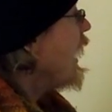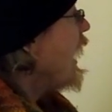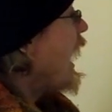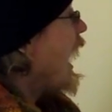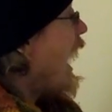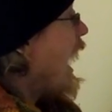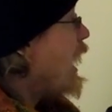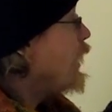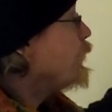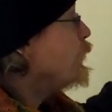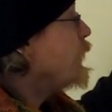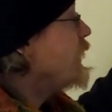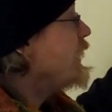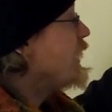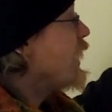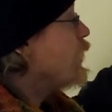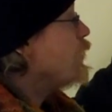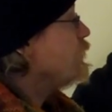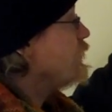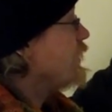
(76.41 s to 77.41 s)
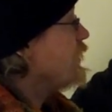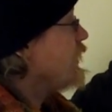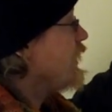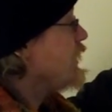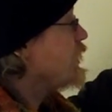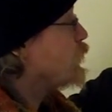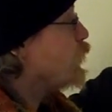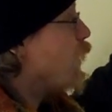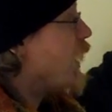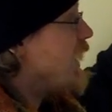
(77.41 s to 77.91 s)
how do we know that
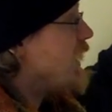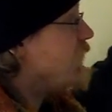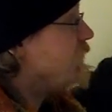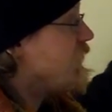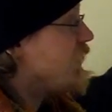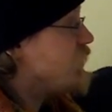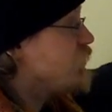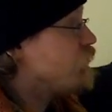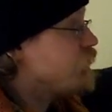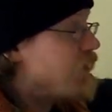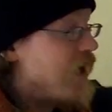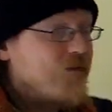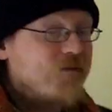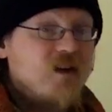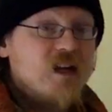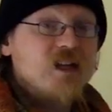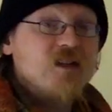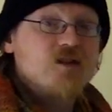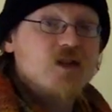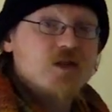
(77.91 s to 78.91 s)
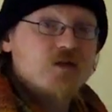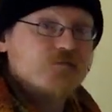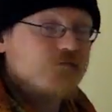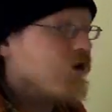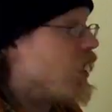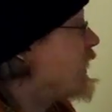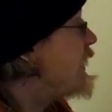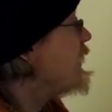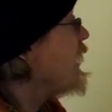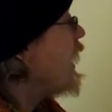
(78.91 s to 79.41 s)
this wave is travelling to the
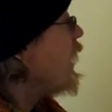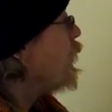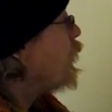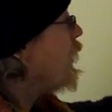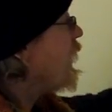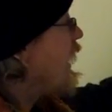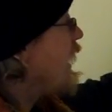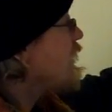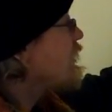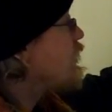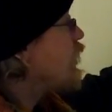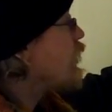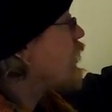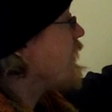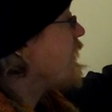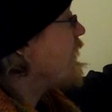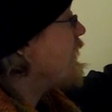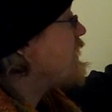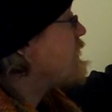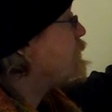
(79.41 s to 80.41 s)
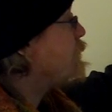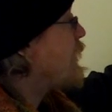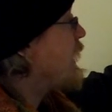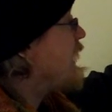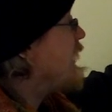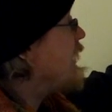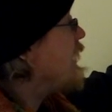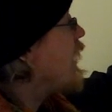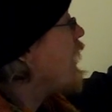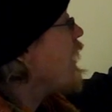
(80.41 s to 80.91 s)
right? Well, let's look at this
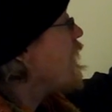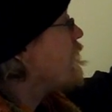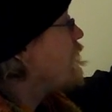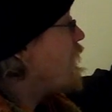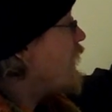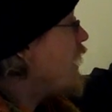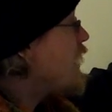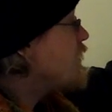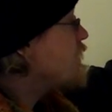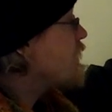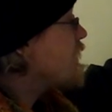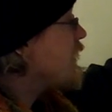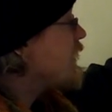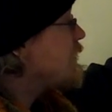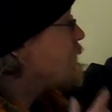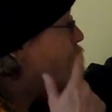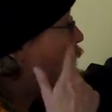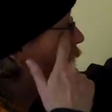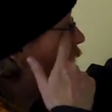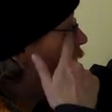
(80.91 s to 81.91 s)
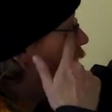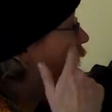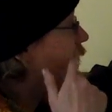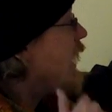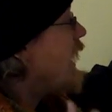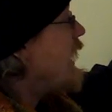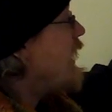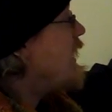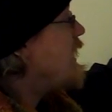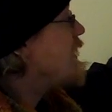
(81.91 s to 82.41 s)
peak. First, this peak
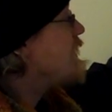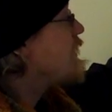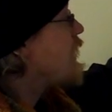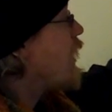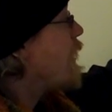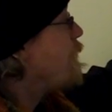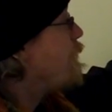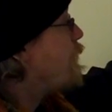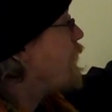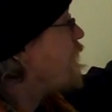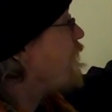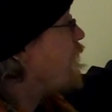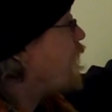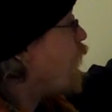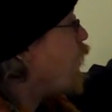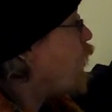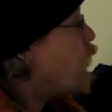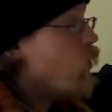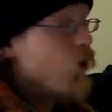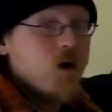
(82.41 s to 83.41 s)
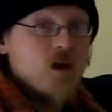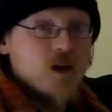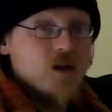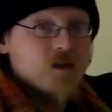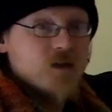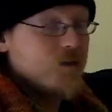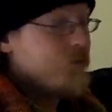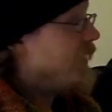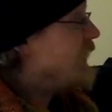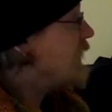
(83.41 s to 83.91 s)
is before
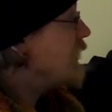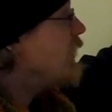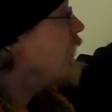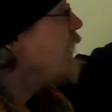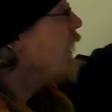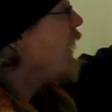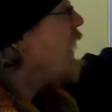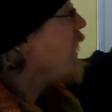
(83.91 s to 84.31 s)
the middle,